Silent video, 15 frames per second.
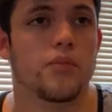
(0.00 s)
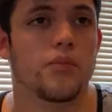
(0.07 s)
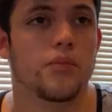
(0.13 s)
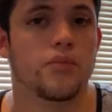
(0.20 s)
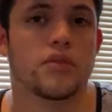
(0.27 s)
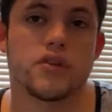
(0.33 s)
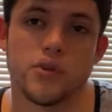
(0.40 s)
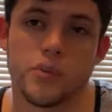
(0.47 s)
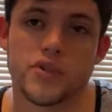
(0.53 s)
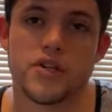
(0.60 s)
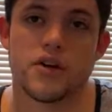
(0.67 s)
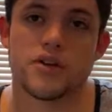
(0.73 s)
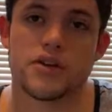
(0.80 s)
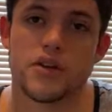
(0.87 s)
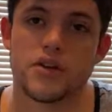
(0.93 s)

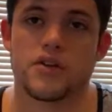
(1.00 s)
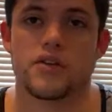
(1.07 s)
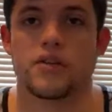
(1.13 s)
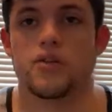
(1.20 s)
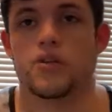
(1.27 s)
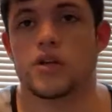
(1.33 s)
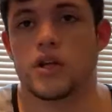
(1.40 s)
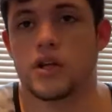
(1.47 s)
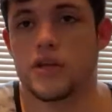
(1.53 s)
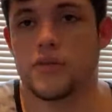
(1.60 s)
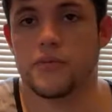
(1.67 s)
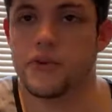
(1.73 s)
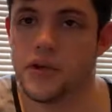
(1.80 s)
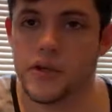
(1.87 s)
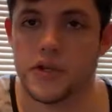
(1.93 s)
Superchargers, you can get
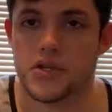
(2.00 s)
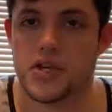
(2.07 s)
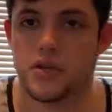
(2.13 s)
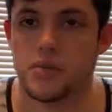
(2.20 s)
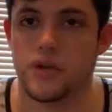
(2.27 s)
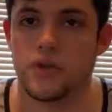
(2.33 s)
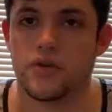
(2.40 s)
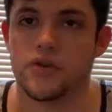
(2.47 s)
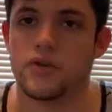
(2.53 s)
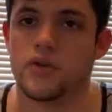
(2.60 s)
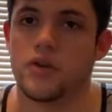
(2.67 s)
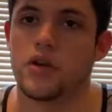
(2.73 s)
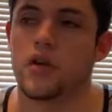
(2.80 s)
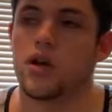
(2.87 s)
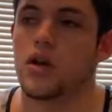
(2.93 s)
them fairly cheap
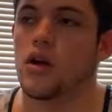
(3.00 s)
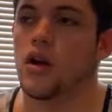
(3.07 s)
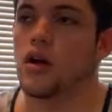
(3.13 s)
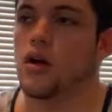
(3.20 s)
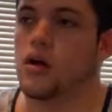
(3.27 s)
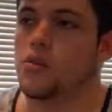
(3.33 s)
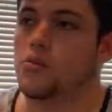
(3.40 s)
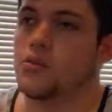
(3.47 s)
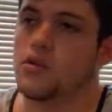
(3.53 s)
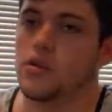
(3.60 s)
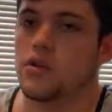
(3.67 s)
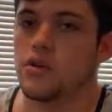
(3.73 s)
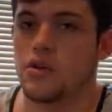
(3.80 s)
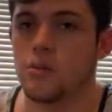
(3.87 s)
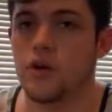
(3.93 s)
used.
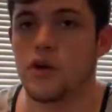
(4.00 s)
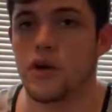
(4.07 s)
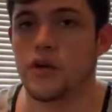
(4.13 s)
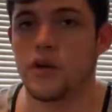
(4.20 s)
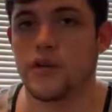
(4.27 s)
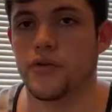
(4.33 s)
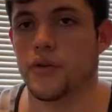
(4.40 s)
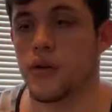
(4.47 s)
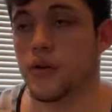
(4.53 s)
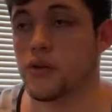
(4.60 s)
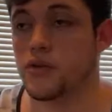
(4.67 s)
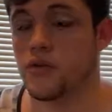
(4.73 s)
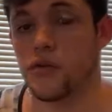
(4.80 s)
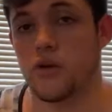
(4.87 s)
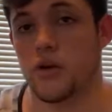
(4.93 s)
You can be around the 300
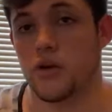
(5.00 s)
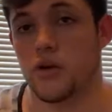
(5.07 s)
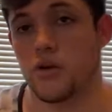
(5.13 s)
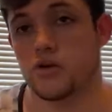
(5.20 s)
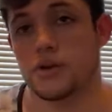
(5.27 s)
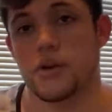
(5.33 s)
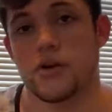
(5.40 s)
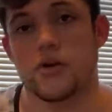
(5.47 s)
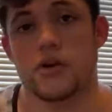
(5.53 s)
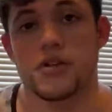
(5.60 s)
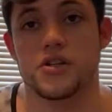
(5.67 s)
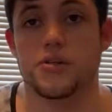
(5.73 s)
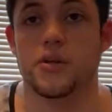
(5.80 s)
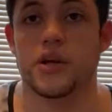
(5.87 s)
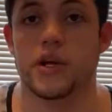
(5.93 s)
to 400 horsepower
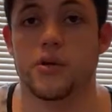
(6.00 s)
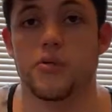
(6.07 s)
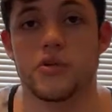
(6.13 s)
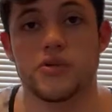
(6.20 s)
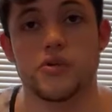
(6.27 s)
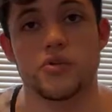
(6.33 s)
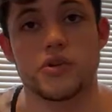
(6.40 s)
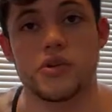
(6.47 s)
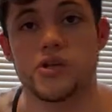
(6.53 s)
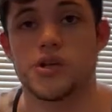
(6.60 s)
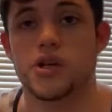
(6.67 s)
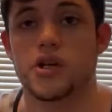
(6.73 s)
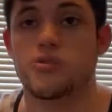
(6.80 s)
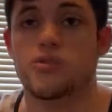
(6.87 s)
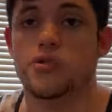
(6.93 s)
range depending on what
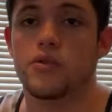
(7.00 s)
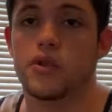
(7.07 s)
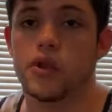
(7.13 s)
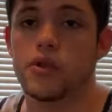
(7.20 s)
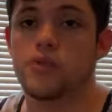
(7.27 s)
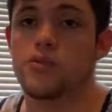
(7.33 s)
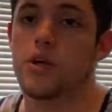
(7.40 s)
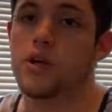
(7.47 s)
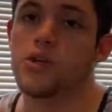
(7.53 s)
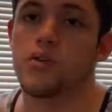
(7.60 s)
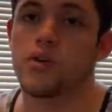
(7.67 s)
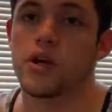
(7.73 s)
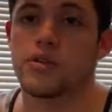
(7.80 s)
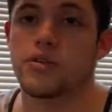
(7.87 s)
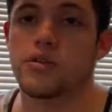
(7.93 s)
supercharger kit you get,
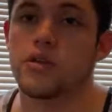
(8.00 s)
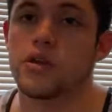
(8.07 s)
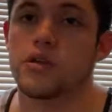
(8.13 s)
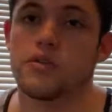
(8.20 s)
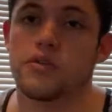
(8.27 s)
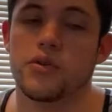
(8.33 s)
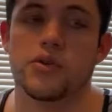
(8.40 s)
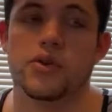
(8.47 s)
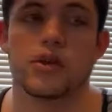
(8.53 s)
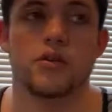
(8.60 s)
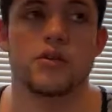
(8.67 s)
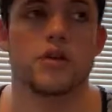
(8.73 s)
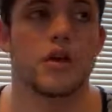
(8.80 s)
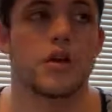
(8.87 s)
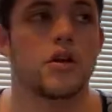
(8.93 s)
what kind of tuning, fueling
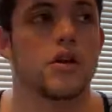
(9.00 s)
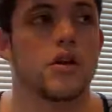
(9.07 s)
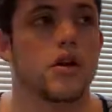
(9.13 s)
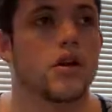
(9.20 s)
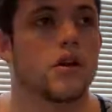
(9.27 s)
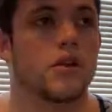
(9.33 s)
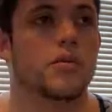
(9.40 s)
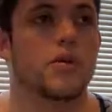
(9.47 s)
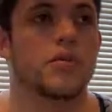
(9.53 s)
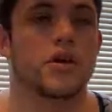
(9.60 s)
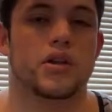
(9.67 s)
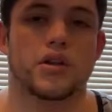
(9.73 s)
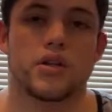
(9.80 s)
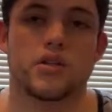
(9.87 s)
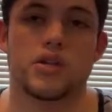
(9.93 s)
you get. That might be a
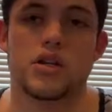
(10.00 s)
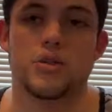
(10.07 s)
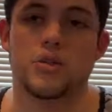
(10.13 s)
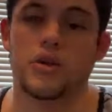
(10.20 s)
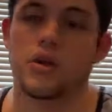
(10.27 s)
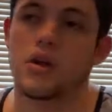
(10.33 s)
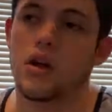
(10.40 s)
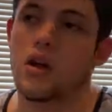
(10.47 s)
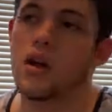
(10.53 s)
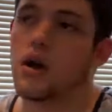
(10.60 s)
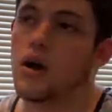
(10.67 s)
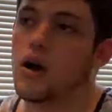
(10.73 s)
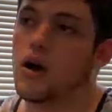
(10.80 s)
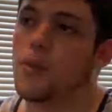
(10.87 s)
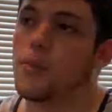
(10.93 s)
little cheaper.
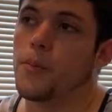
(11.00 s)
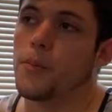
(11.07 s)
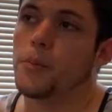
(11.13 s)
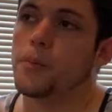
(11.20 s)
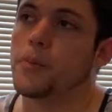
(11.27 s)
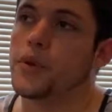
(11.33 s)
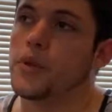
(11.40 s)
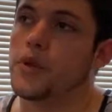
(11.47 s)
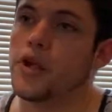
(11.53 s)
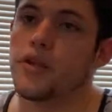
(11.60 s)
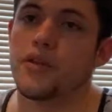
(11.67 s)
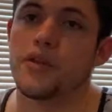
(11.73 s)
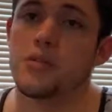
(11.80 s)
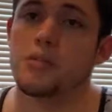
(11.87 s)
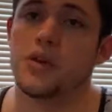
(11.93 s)
But
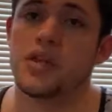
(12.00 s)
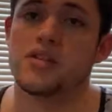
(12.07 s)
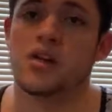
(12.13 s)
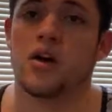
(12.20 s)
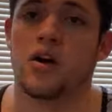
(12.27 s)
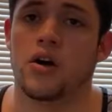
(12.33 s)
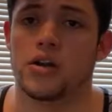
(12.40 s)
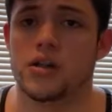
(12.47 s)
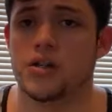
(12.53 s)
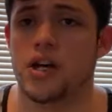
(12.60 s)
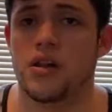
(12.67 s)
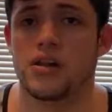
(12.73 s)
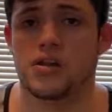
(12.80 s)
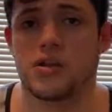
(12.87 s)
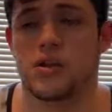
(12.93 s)
nothing beats a
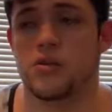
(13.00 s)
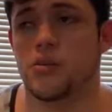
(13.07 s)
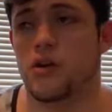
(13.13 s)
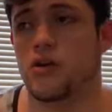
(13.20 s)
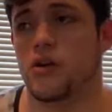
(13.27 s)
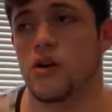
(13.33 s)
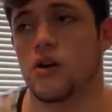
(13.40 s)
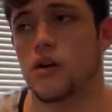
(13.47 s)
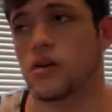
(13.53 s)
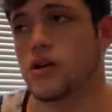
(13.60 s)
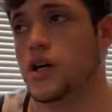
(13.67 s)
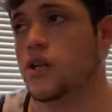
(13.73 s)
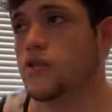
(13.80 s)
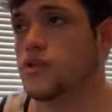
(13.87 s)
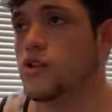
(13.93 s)
$100 turbo,
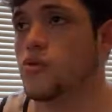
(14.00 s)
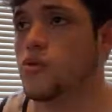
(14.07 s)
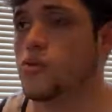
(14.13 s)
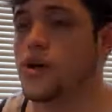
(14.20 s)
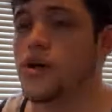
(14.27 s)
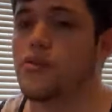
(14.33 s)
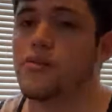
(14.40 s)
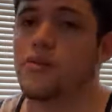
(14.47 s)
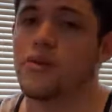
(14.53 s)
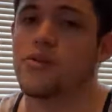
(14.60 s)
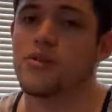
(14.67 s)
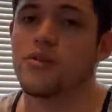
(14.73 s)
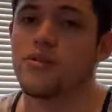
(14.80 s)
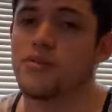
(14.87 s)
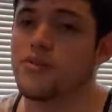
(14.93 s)
$100 turbo
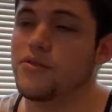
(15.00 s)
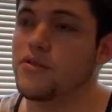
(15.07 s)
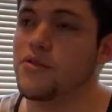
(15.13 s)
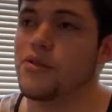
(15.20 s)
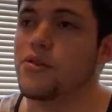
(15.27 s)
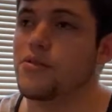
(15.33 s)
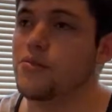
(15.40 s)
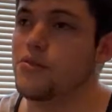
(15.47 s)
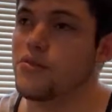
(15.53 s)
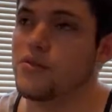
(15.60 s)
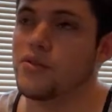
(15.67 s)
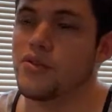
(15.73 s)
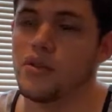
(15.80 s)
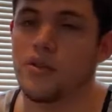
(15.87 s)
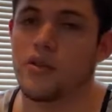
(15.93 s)
manifold,
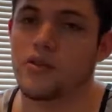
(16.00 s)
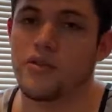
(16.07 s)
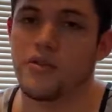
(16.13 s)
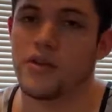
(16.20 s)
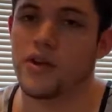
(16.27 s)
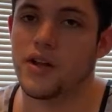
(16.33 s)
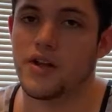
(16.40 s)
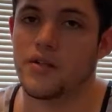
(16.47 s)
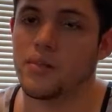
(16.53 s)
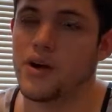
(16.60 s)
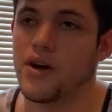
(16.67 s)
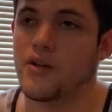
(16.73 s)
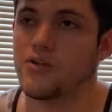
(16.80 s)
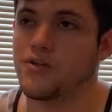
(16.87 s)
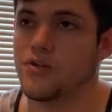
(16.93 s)
$150
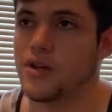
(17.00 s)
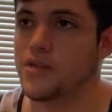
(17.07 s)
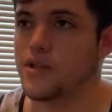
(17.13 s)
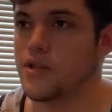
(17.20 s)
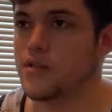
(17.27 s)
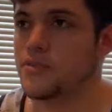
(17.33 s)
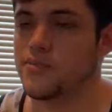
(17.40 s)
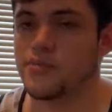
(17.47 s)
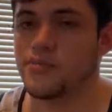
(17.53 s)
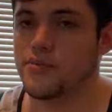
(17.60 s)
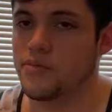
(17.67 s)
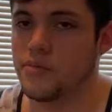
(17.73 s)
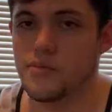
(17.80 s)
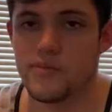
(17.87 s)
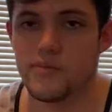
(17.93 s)
mount, and then
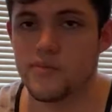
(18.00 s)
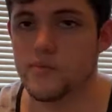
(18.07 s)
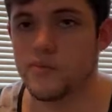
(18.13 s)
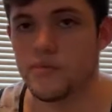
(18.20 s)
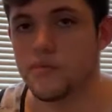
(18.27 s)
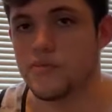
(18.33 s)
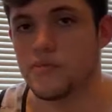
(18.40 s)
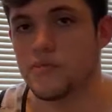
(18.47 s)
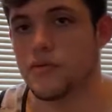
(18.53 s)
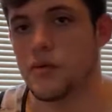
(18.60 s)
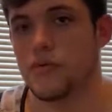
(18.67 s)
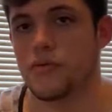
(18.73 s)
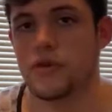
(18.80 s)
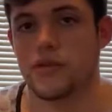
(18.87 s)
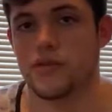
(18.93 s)

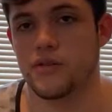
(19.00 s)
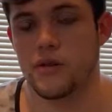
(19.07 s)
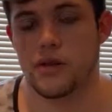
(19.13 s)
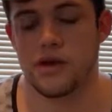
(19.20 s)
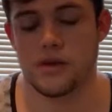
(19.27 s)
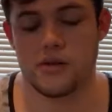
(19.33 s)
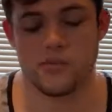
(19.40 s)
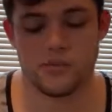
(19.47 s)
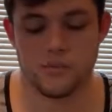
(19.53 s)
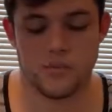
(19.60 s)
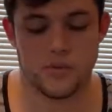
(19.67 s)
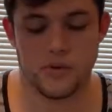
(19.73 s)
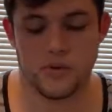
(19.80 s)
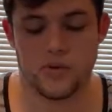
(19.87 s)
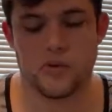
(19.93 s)
free
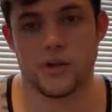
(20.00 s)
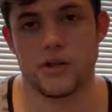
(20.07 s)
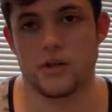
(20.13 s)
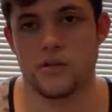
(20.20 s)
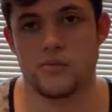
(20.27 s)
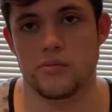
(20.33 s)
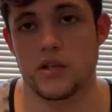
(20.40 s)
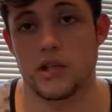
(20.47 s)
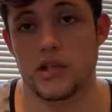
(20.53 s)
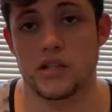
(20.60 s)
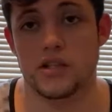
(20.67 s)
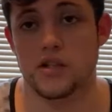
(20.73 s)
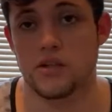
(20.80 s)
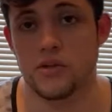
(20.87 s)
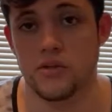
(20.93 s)

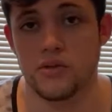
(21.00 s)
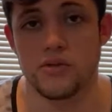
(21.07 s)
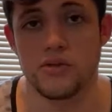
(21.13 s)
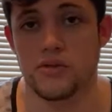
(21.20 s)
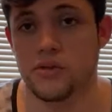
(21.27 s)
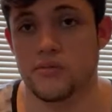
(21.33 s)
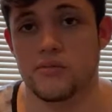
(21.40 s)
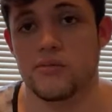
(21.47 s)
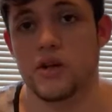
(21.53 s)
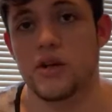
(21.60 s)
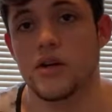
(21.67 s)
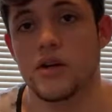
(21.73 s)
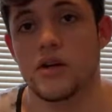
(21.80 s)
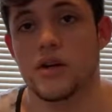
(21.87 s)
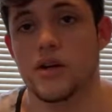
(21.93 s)
ECU, and then
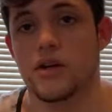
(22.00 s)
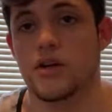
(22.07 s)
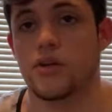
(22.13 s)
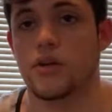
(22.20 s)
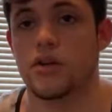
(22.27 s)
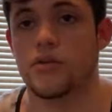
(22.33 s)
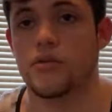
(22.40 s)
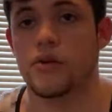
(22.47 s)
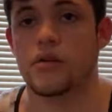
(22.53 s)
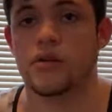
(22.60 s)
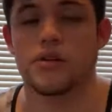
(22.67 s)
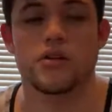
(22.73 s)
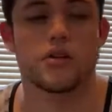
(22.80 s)
you get a fairly good